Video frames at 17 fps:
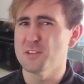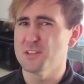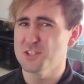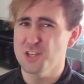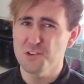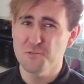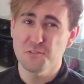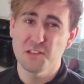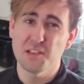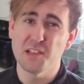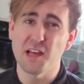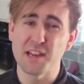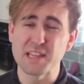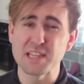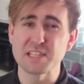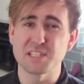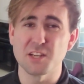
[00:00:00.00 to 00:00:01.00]
and generally a
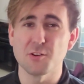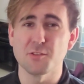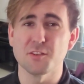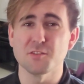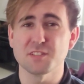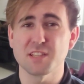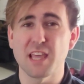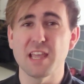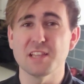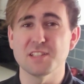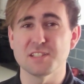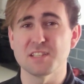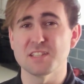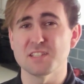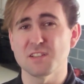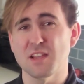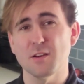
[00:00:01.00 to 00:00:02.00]
lot easier in those
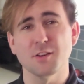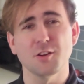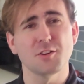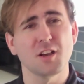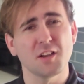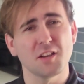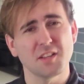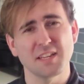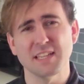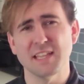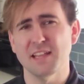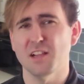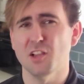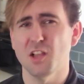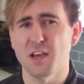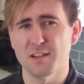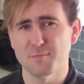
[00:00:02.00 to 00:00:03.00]
cases, and you're not going to get
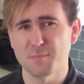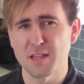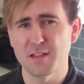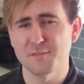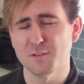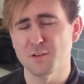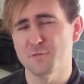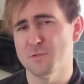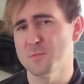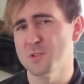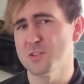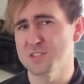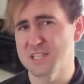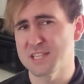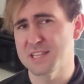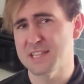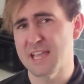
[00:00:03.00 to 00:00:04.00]
a lot of benefit from
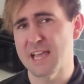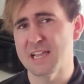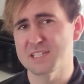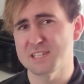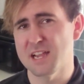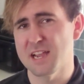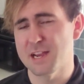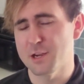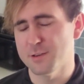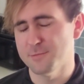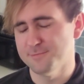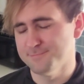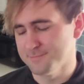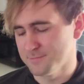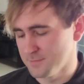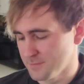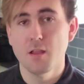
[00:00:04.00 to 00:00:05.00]
using the cast iron.
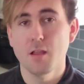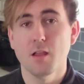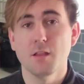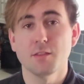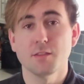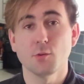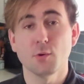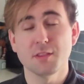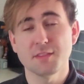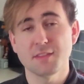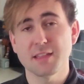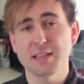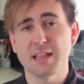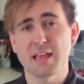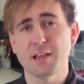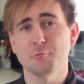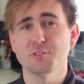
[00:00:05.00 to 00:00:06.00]
The one thing
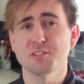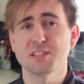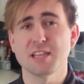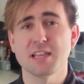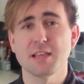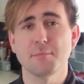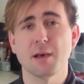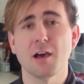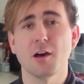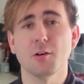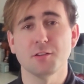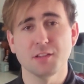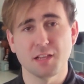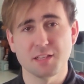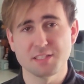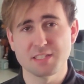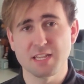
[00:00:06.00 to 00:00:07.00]
that I will say about
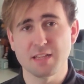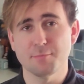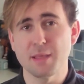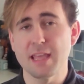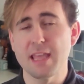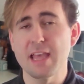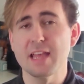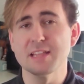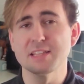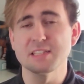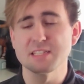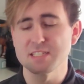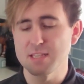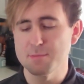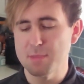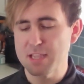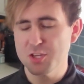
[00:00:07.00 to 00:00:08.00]
nonstick pans
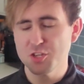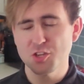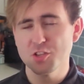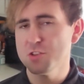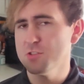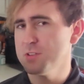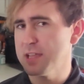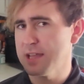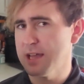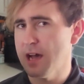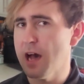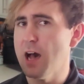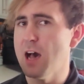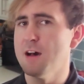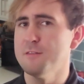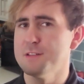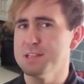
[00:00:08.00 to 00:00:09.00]
is to make sure you get
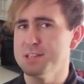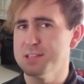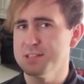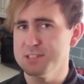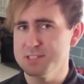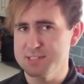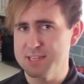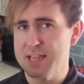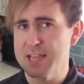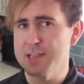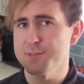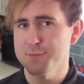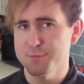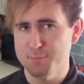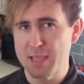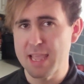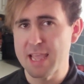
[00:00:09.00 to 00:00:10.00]

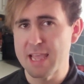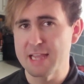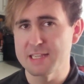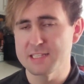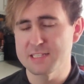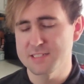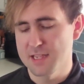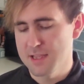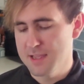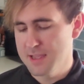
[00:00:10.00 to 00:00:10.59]
oven-safe pans.